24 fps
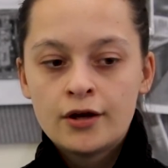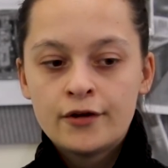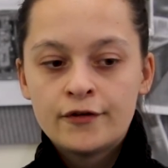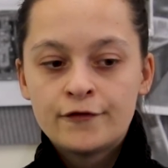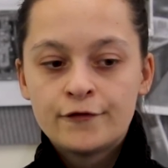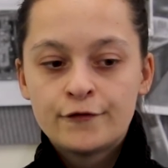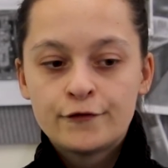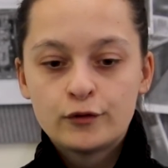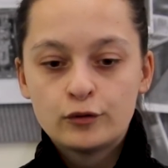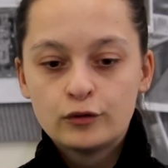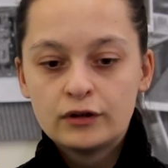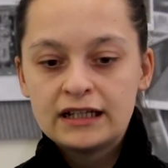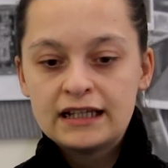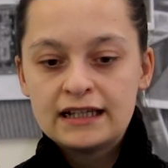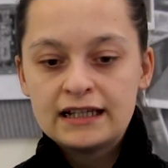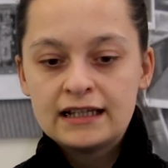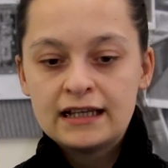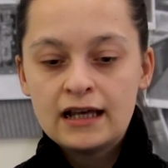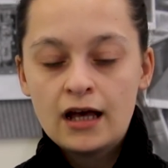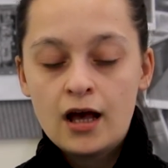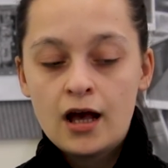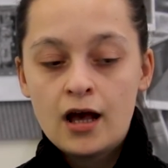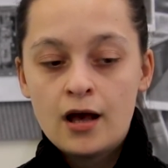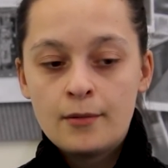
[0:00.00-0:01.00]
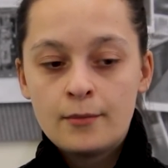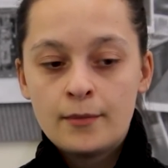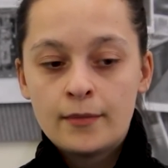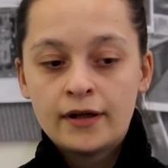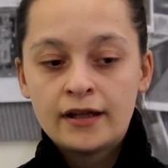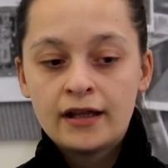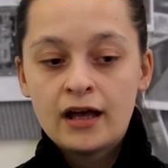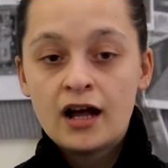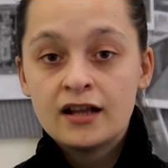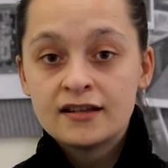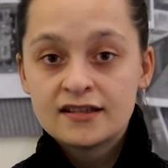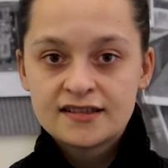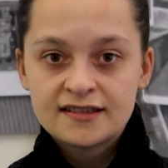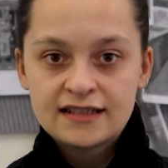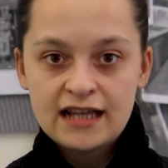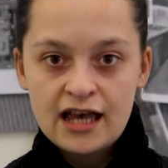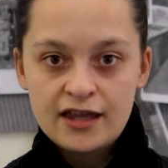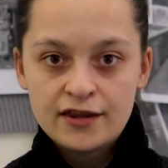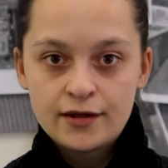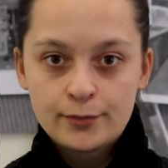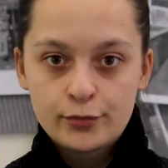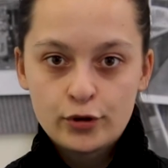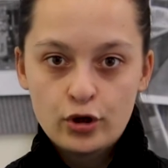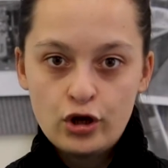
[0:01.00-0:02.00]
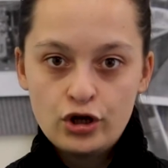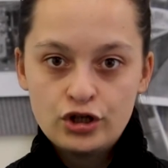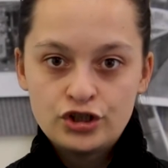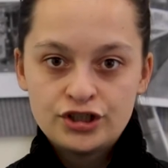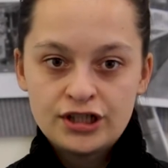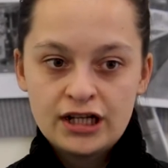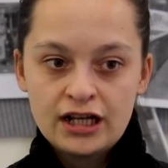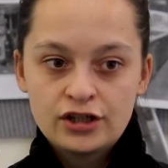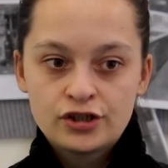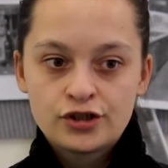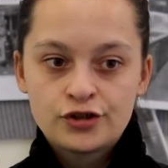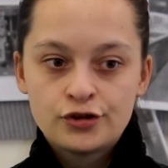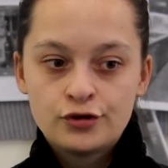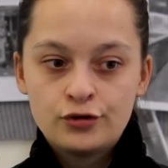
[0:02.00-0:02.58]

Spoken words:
fully understand the project